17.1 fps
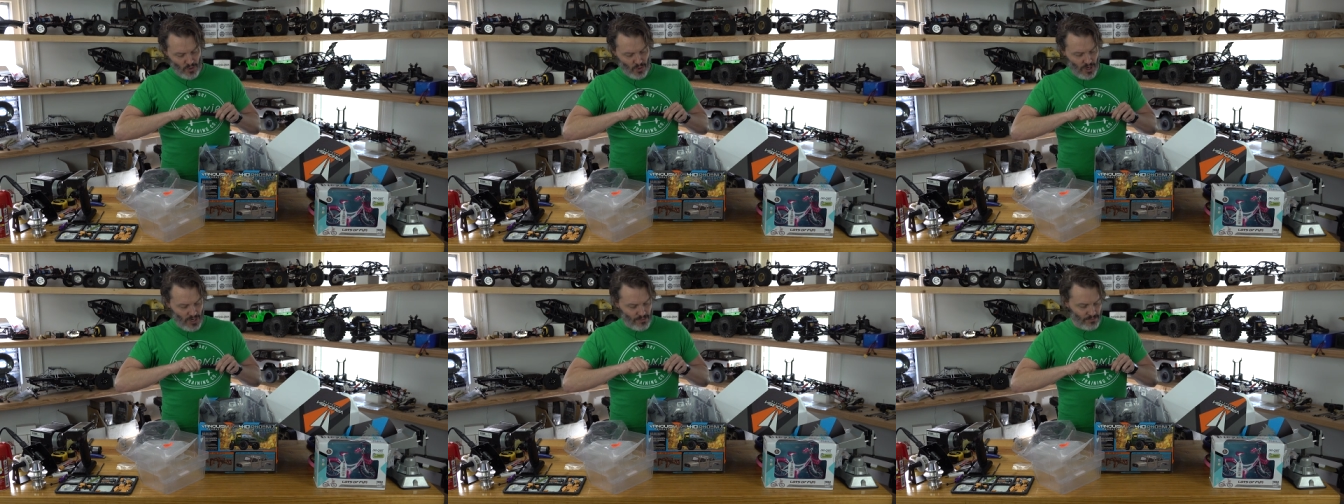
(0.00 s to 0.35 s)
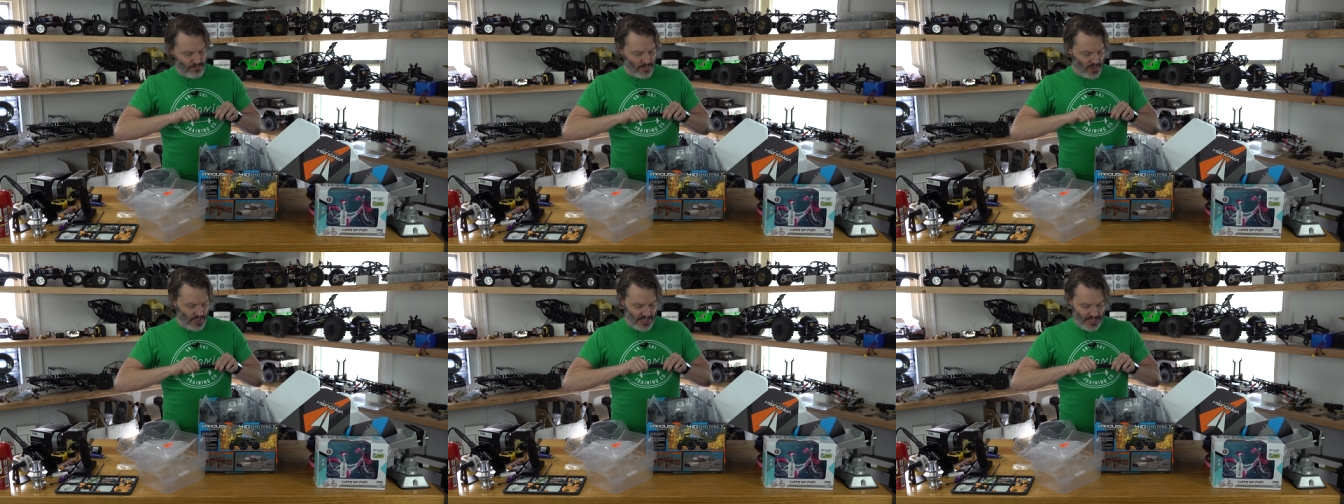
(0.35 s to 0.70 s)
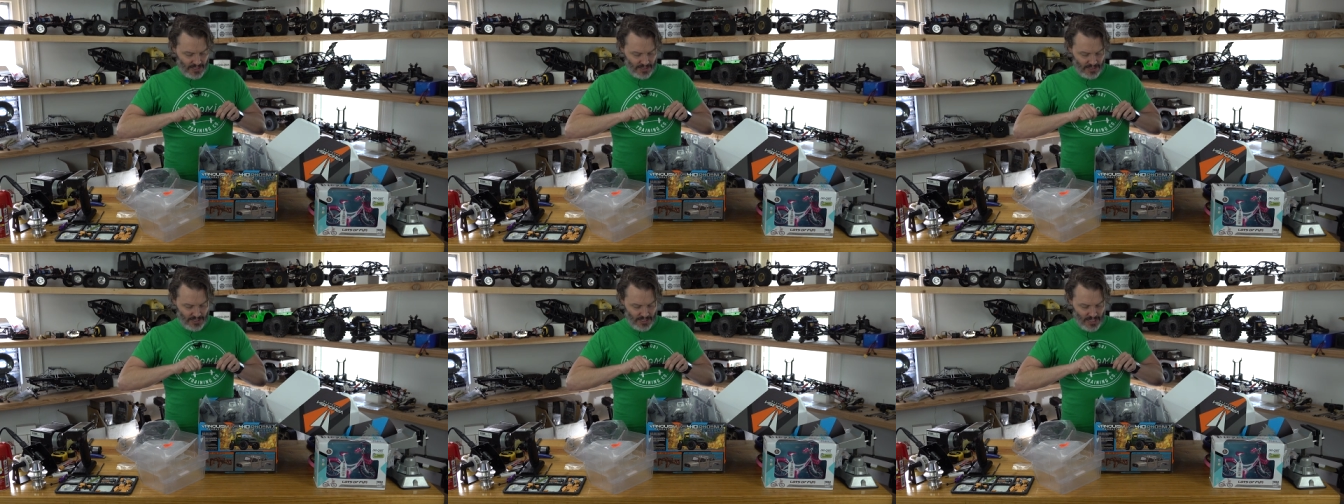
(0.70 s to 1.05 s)

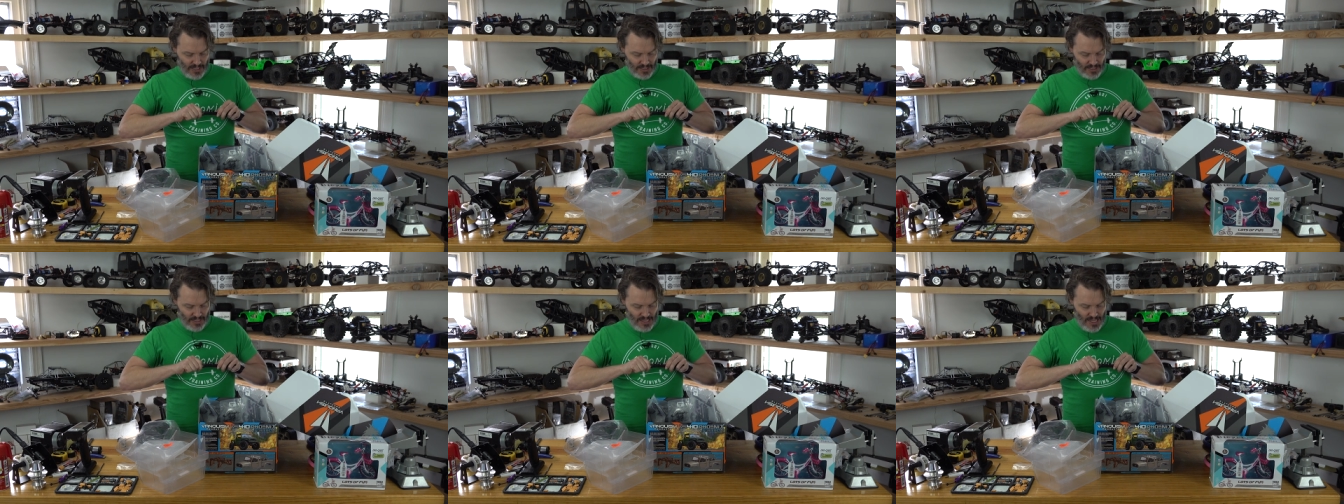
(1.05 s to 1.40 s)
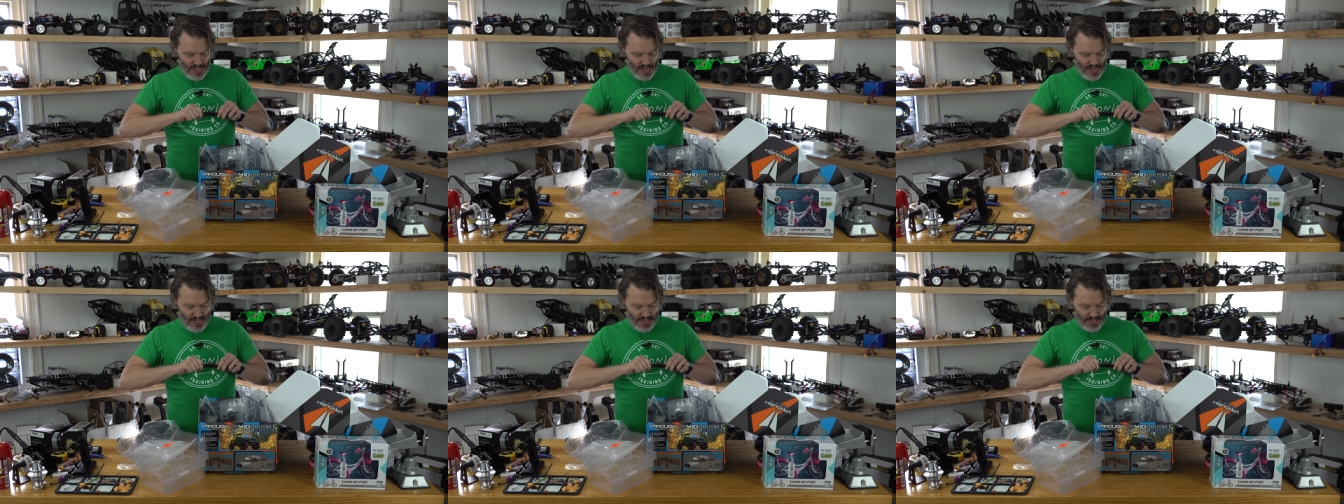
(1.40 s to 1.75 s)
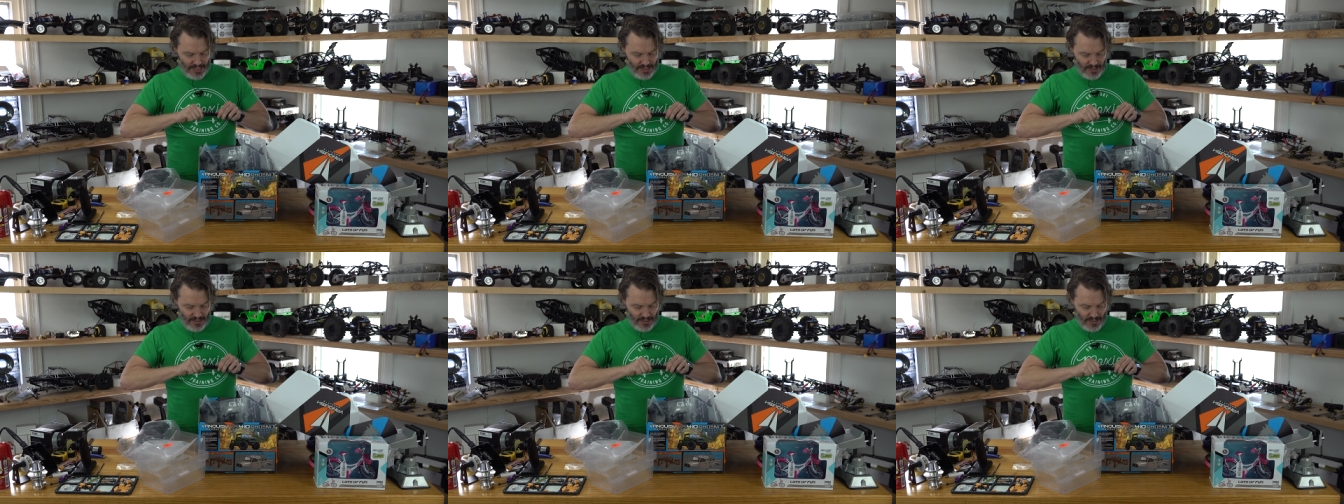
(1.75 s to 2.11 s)
grumblings
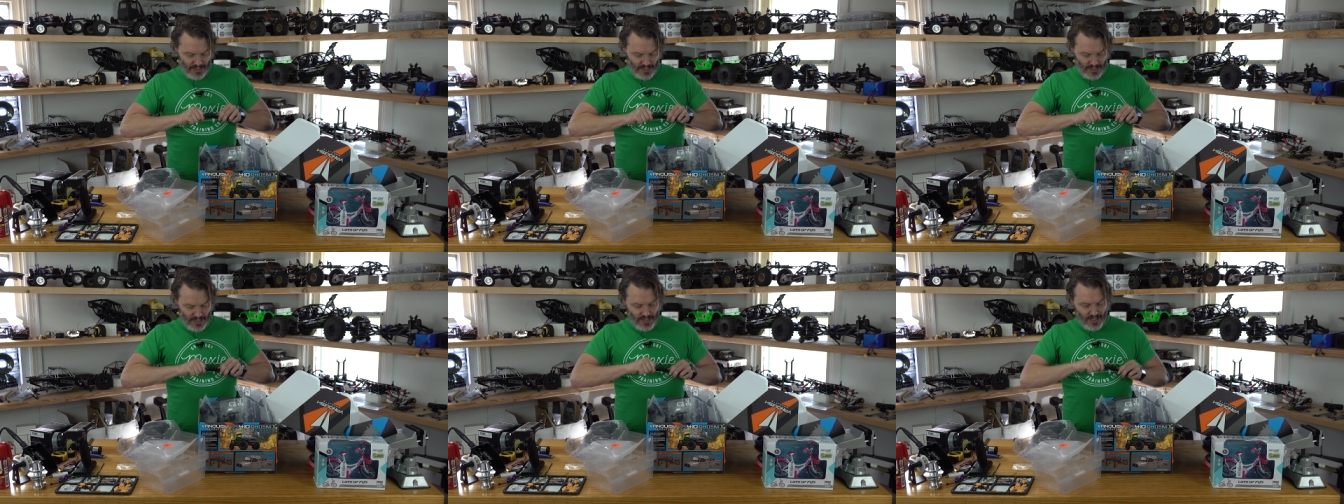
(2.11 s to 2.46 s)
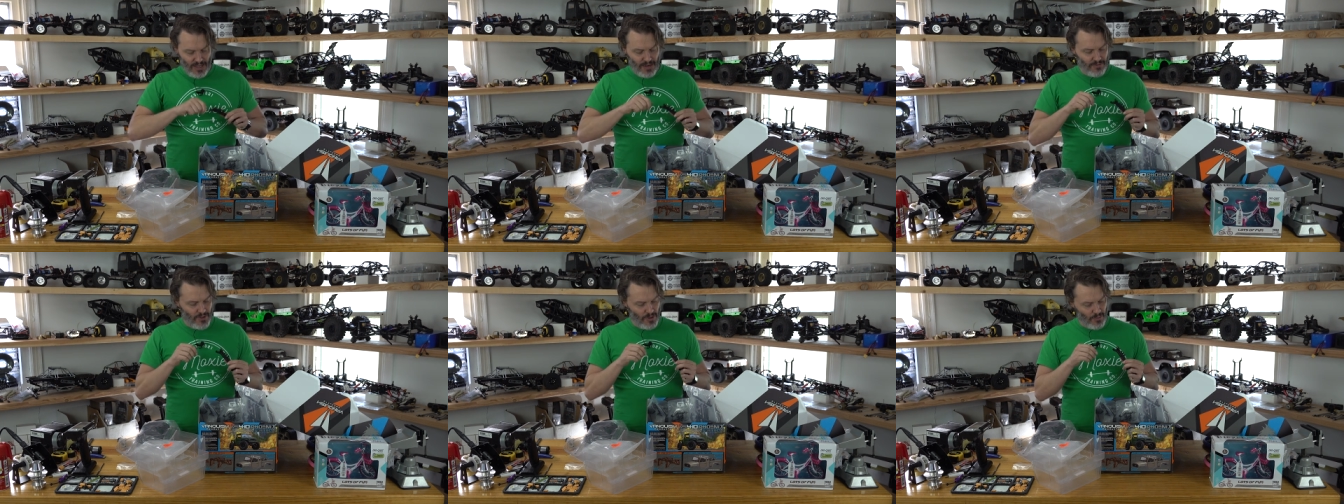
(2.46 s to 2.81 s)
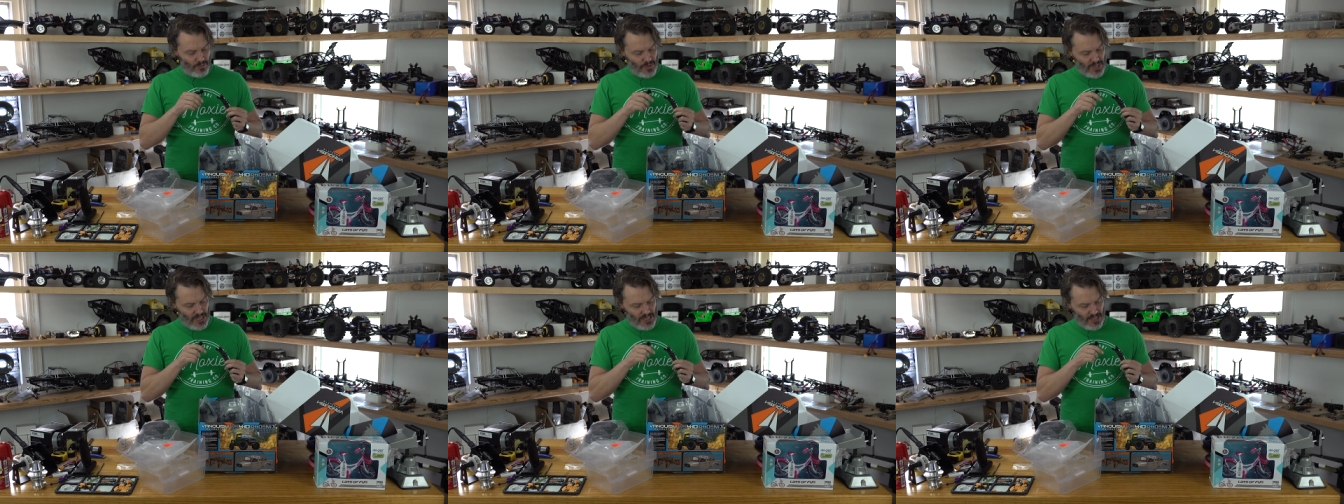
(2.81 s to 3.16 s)
online of
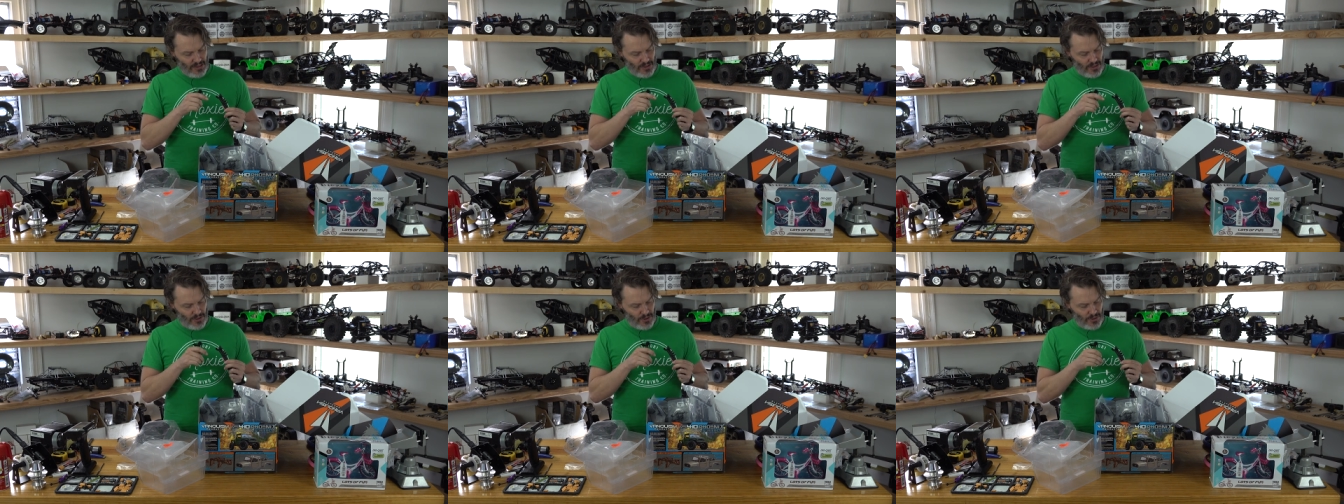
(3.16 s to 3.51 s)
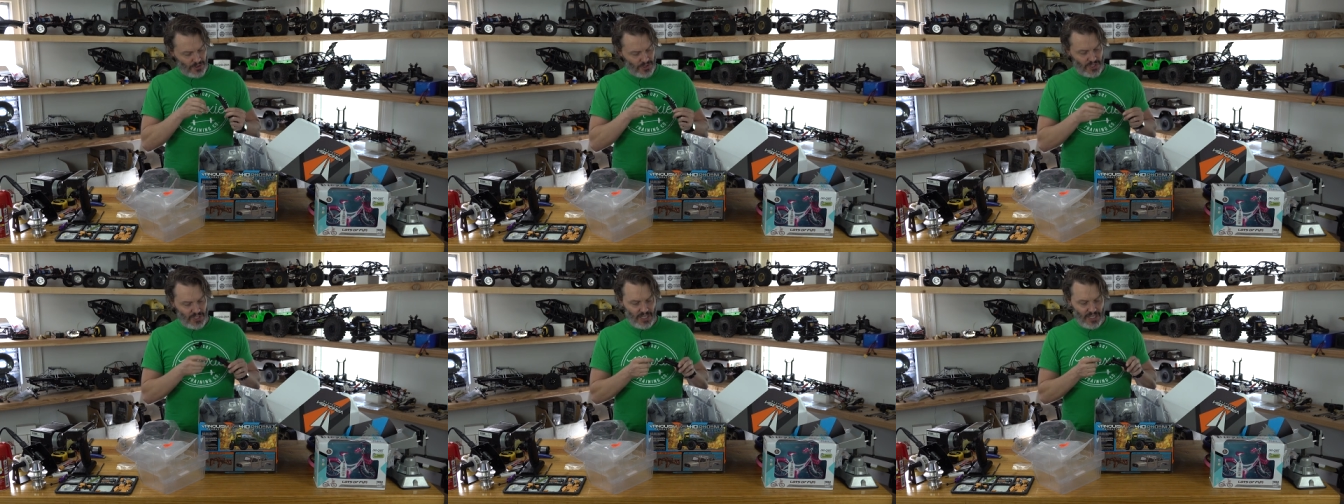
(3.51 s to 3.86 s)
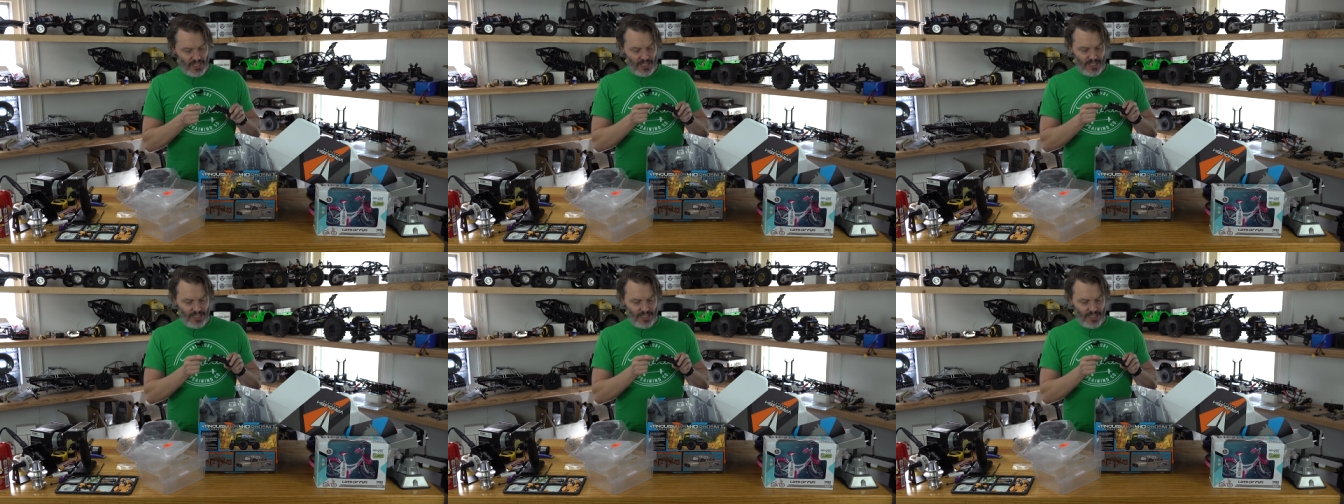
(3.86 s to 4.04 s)
them being loose.